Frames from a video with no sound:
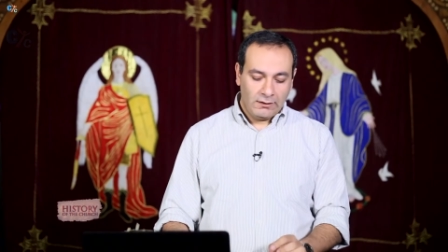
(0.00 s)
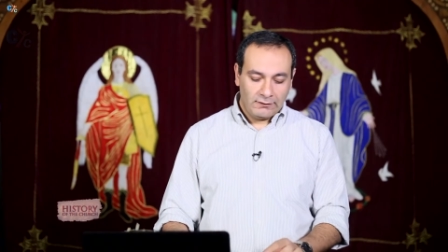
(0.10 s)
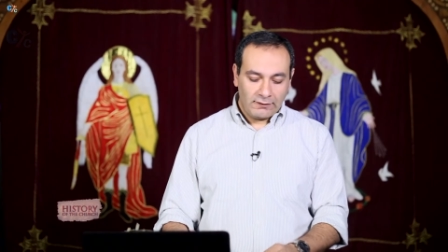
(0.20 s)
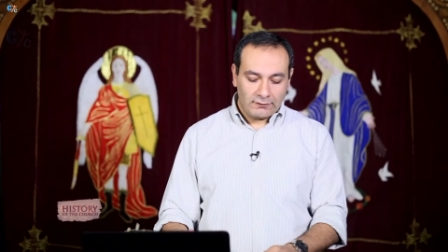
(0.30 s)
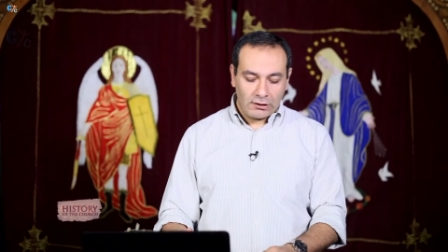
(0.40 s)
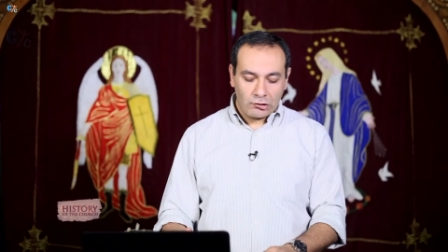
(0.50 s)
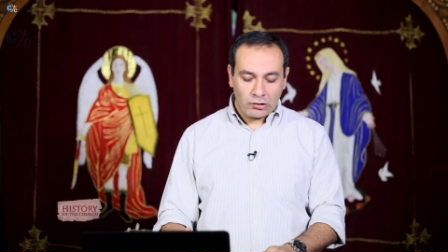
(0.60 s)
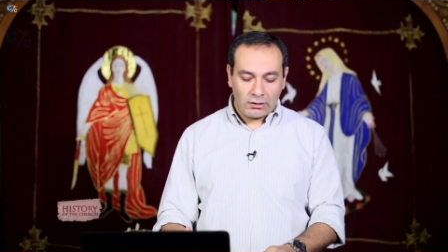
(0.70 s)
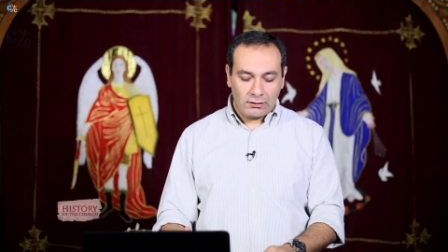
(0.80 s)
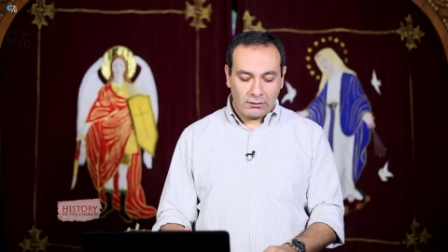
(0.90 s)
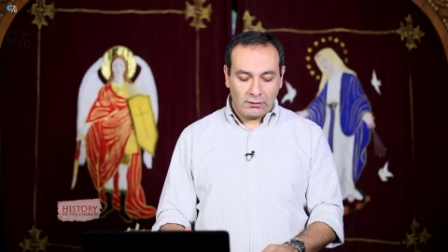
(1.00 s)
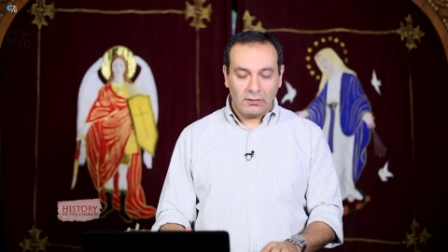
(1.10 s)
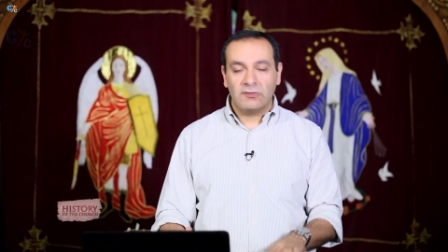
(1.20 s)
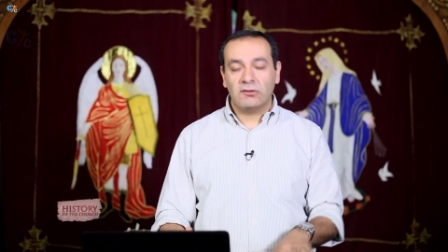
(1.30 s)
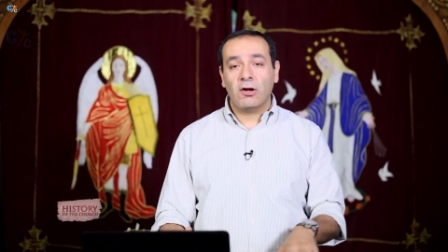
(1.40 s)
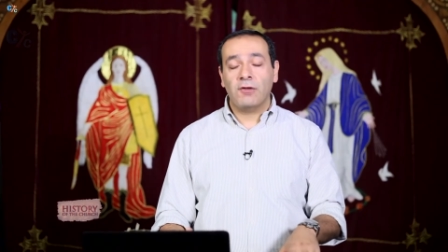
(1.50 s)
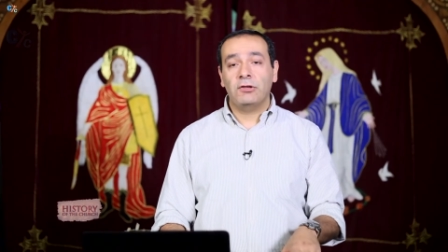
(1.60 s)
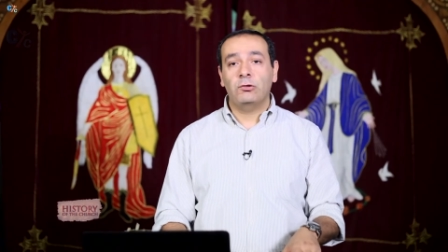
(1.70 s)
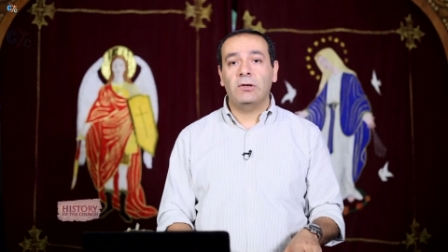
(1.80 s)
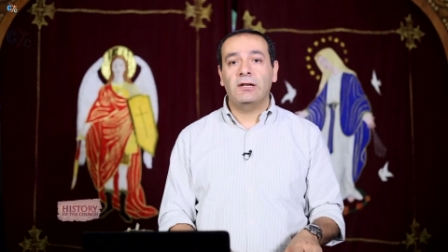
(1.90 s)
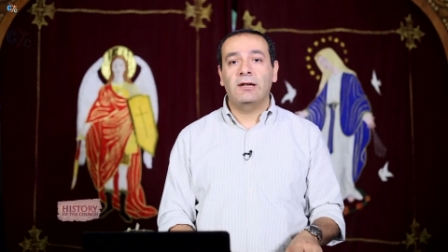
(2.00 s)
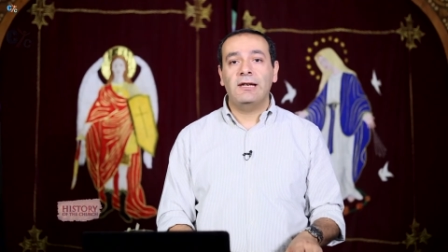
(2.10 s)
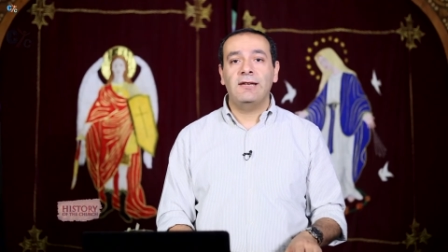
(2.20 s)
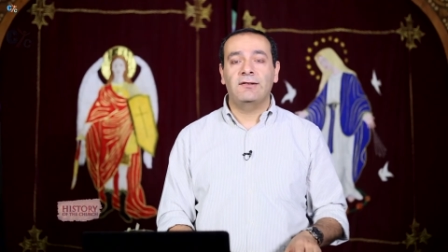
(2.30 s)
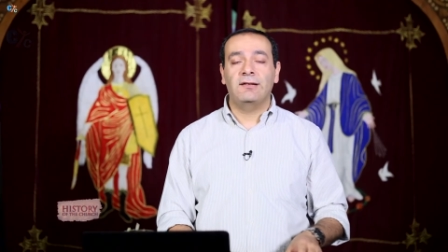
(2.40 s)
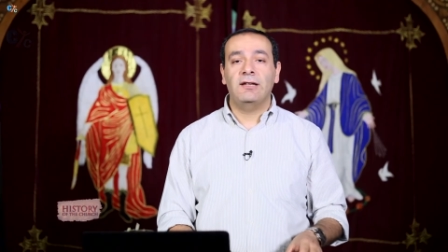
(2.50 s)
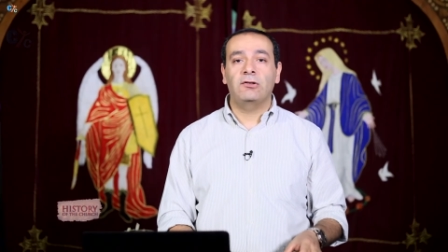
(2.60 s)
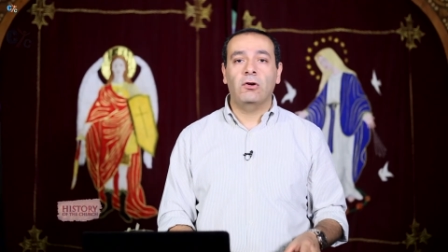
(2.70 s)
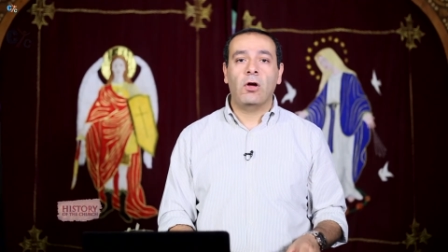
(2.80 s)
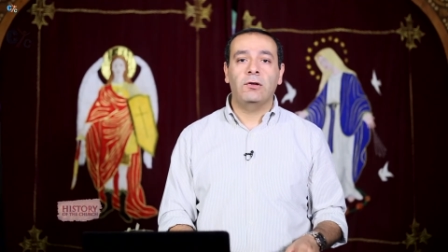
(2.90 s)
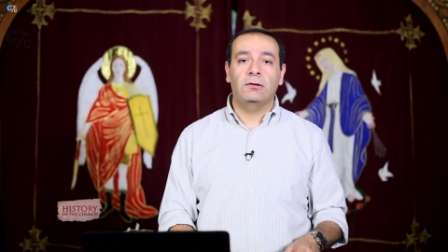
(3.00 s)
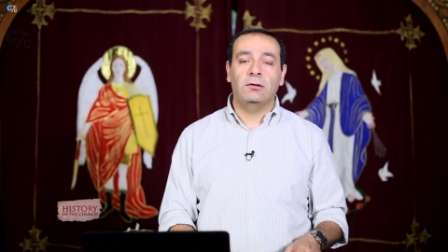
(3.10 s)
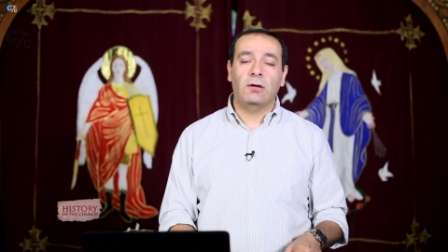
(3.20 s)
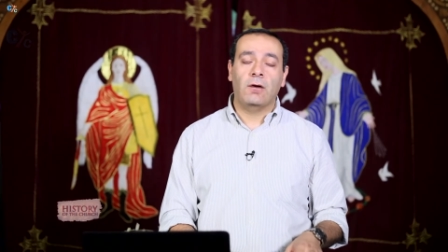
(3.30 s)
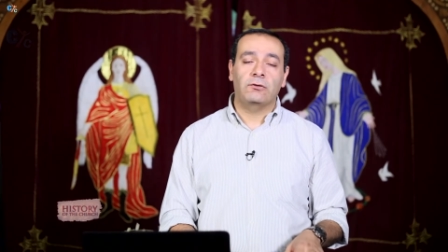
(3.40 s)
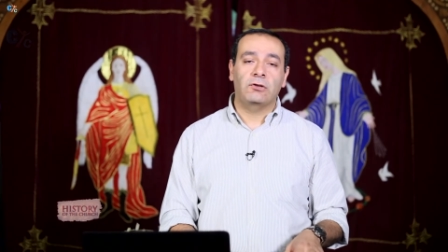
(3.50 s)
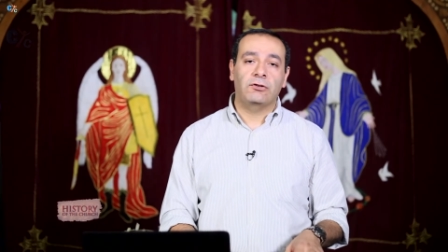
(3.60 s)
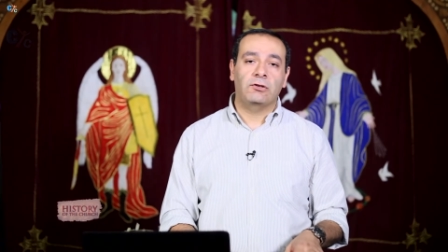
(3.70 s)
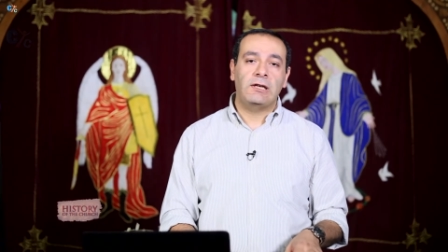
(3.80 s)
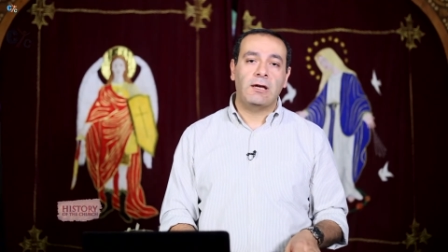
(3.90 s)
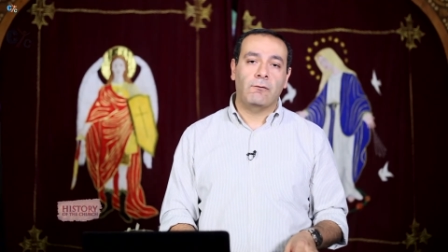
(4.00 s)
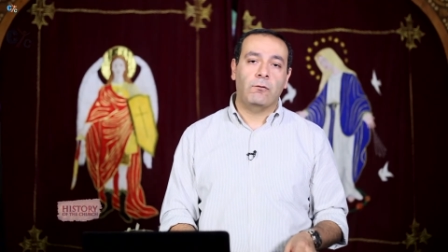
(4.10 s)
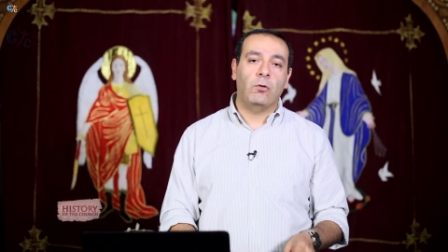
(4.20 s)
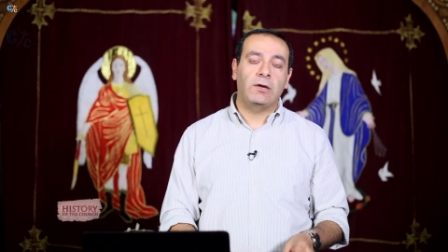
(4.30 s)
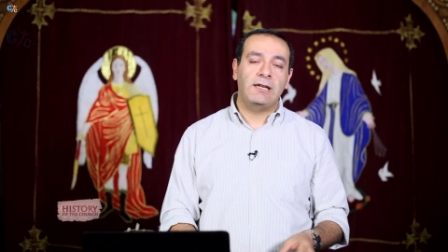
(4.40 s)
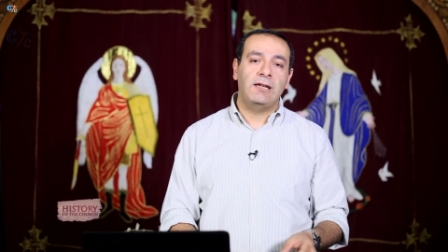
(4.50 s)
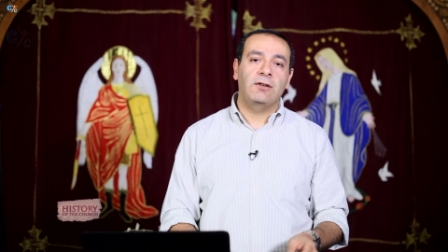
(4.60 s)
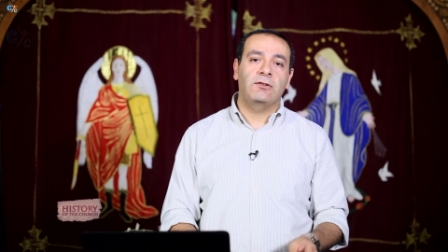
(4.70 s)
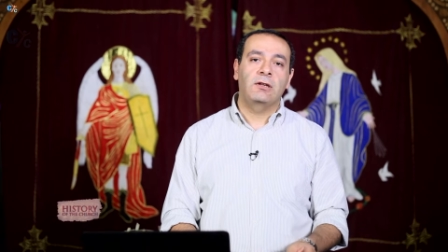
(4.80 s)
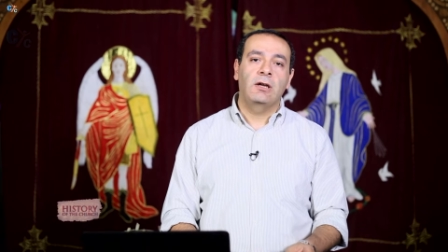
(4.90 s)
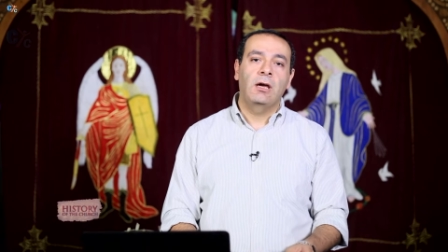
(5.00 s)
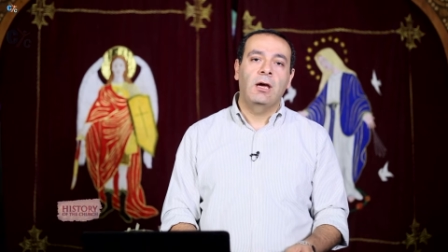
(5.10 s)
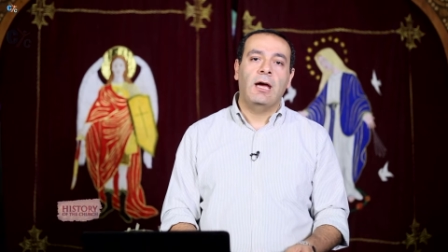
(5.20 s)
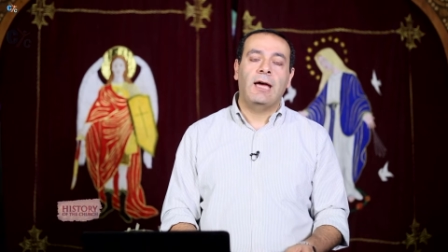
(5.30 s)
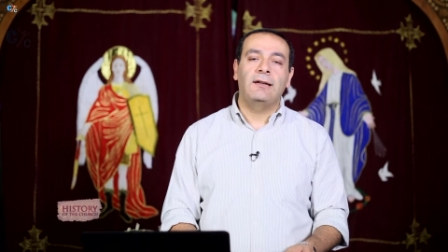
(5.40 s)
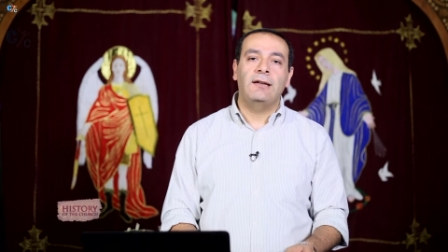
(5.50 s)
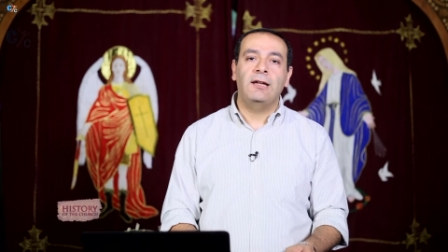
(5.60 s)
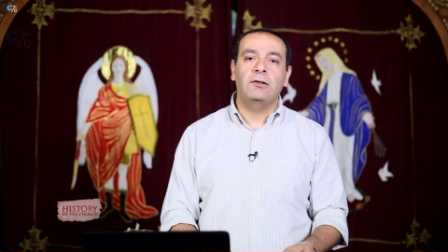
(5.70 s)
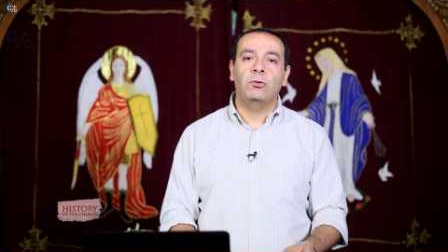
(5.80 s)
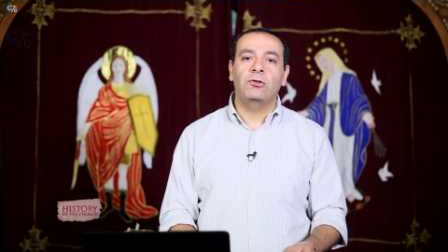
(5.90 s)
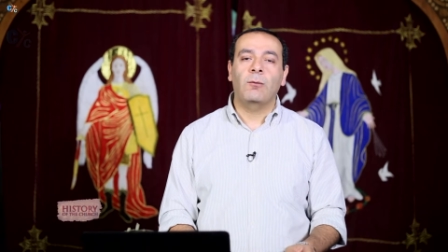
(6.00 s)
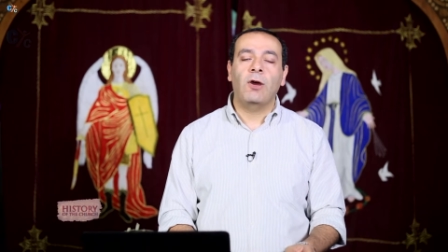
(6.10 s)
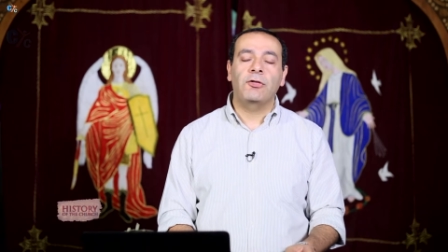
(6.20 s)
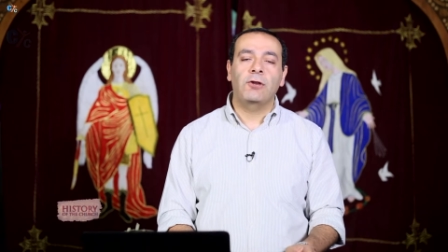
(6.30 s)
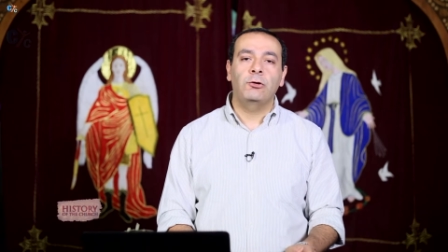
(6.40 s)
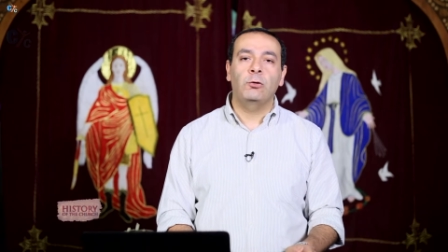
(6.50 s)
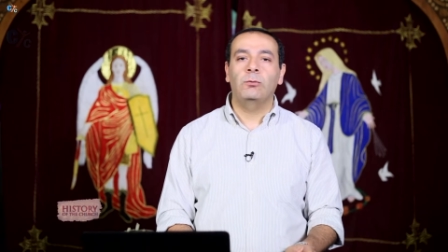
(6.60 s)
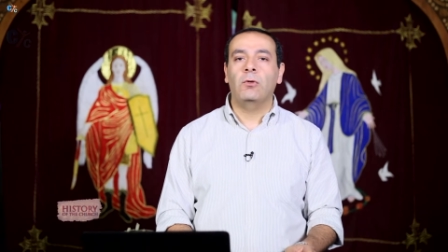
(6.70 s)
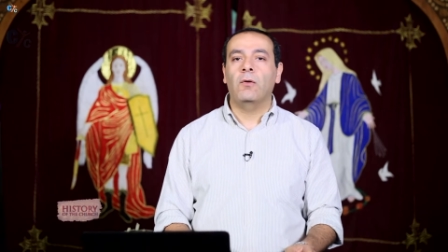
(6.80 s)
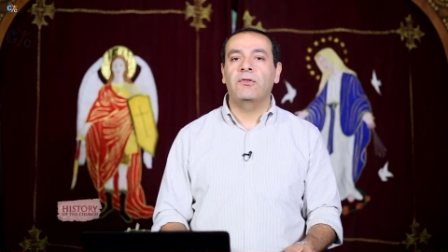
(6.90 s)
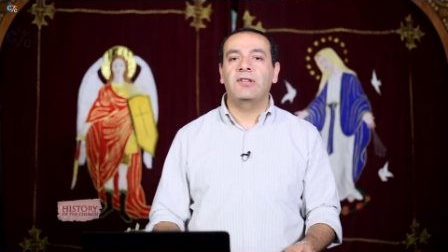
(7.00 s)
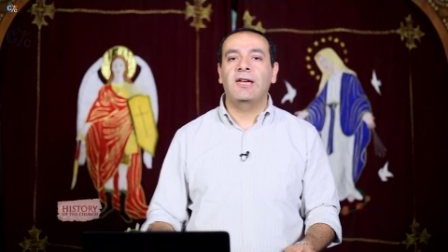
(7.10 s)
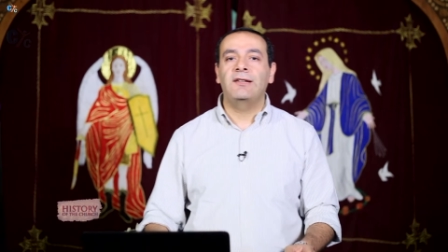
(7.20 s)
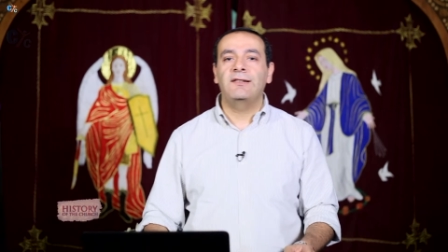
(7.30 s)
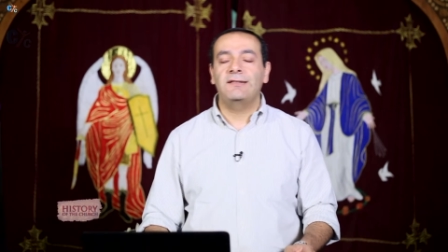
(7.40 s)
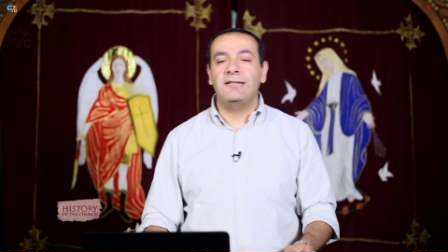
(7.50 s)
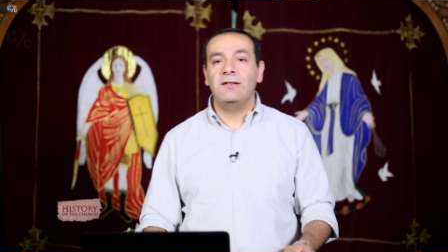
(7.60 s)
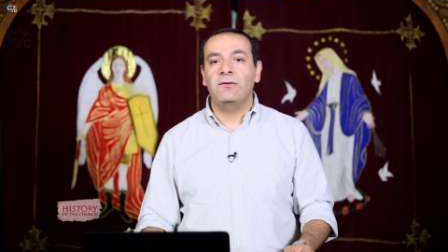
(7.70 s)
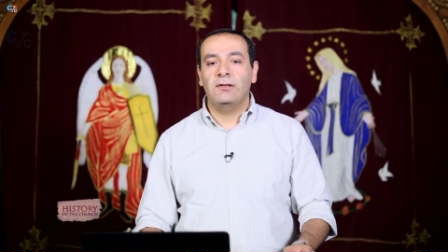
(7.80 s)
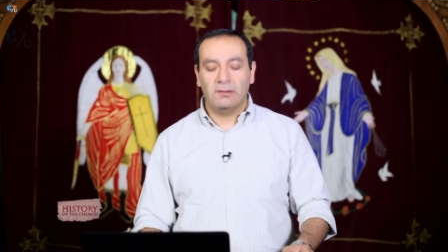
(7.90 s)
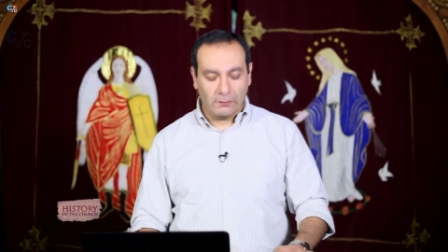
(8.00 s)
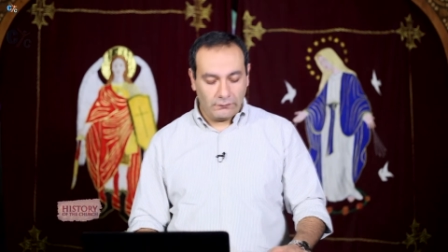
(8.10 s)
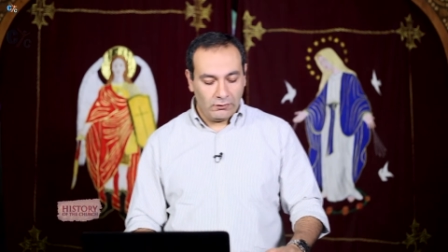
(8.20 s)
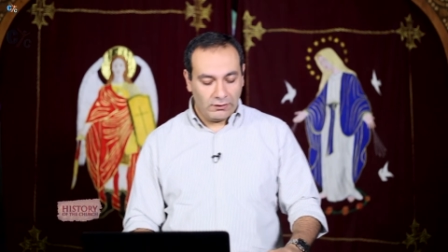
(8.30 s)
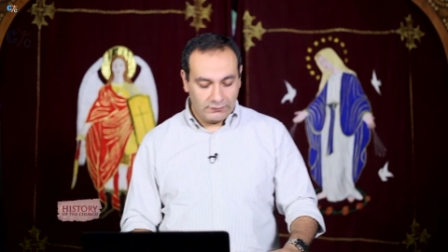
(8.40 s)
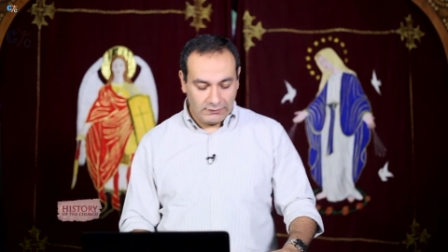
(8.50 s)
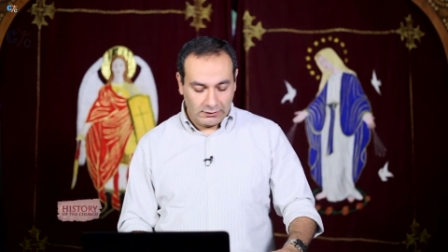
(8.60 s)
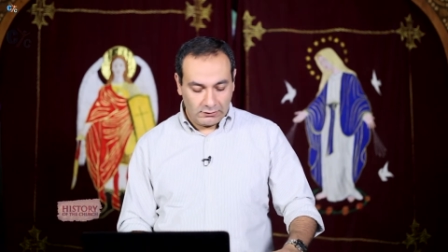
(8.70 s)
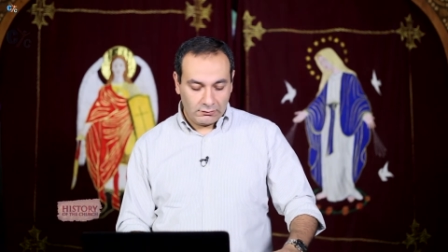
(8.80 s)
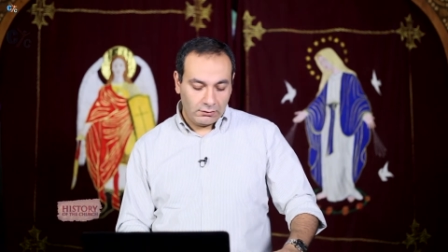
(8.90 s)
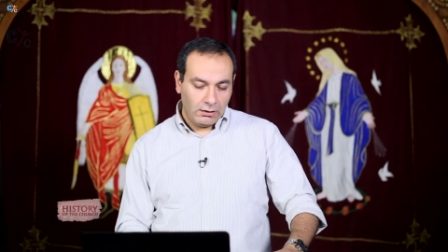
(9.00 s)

This tension started to increase later on after three and four years and led to the martyrdom of Saint Stephen, the first deacon.